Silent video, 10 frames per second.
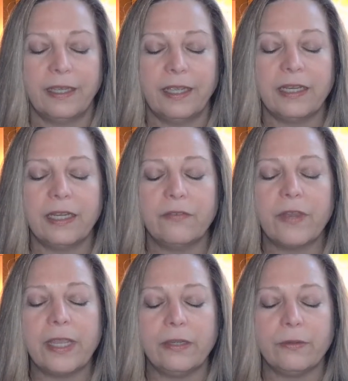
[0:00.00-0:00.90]
And I
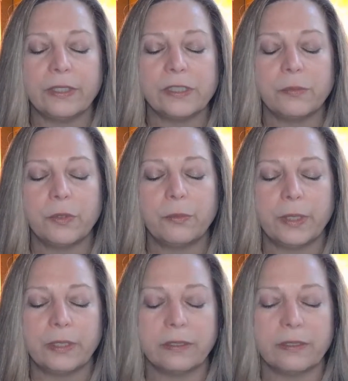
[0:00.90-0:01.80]
invite you in this
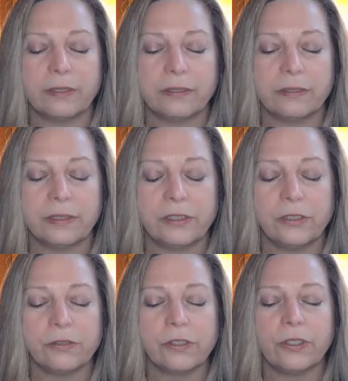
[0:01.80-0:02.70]
moment,
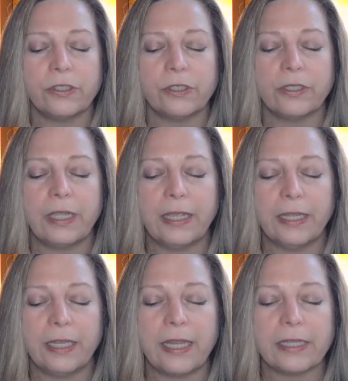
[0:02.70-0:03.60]
as you're starting to
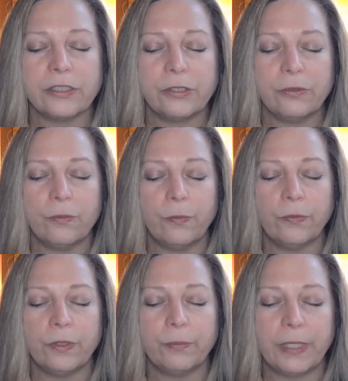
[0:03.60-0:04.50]
connect to the
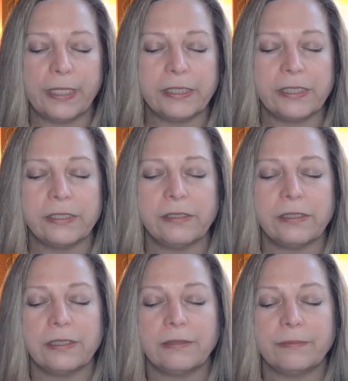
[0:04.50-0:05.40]
wounded
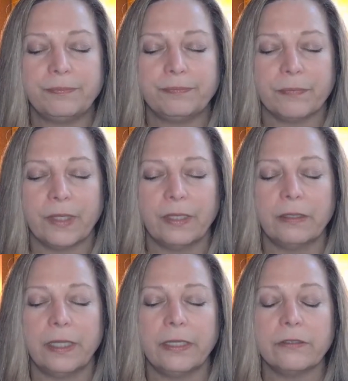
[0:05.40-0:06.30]
places,
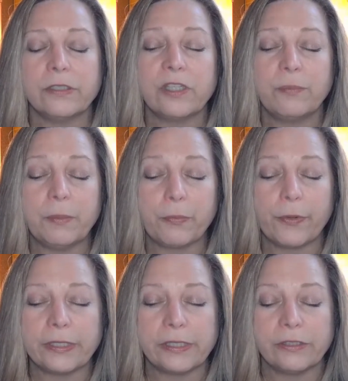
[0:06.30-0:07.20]
letting yourself be
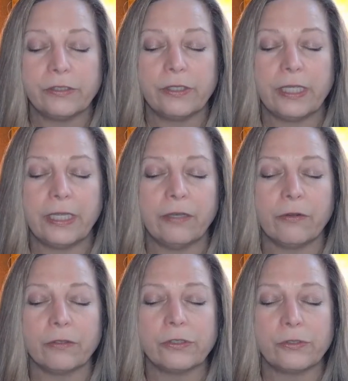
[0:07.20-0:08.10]
present to the
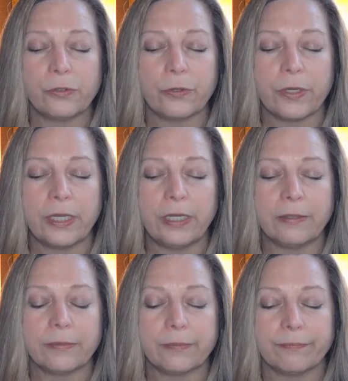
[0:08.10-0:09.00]
inner story,
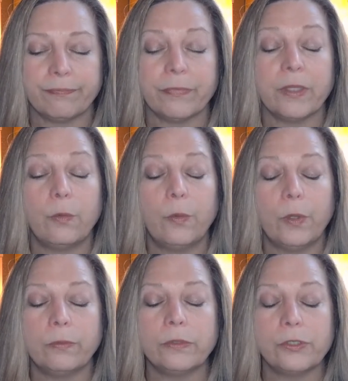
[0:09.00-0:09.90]
the
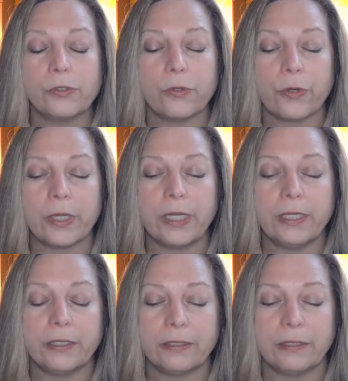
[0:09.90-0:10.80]
wound
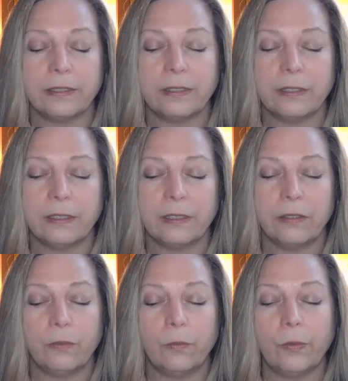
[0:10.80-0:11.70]
story,
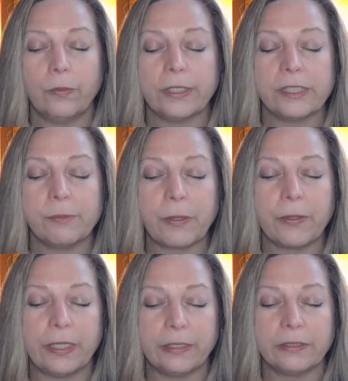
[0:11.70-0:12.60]
the wound
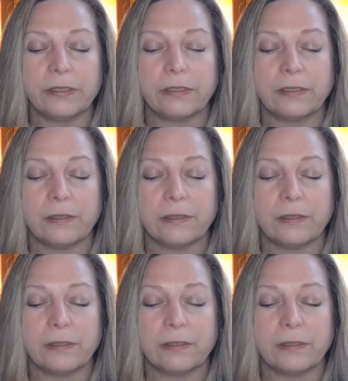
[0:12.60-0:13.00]
experience.